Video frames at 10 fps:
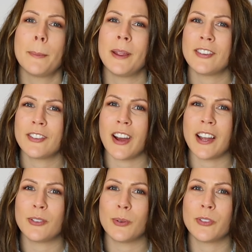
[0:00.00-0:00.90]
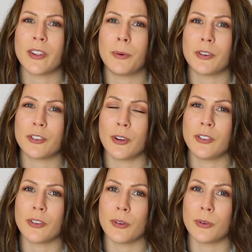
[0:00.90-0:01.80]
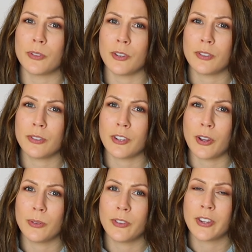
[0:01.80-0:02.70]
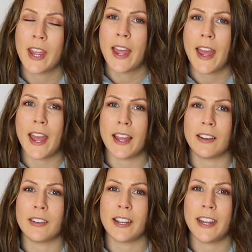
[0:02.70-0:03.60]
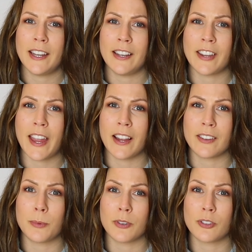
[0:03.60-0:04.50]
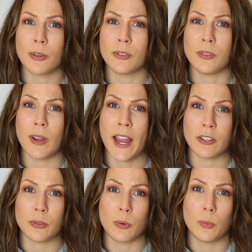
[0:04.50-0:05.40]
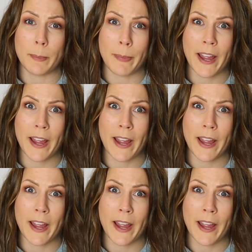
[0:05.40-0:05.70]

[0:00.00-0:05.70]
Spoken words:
Meta titles are what shows in Google search results, and heading tags are what shows on your actual web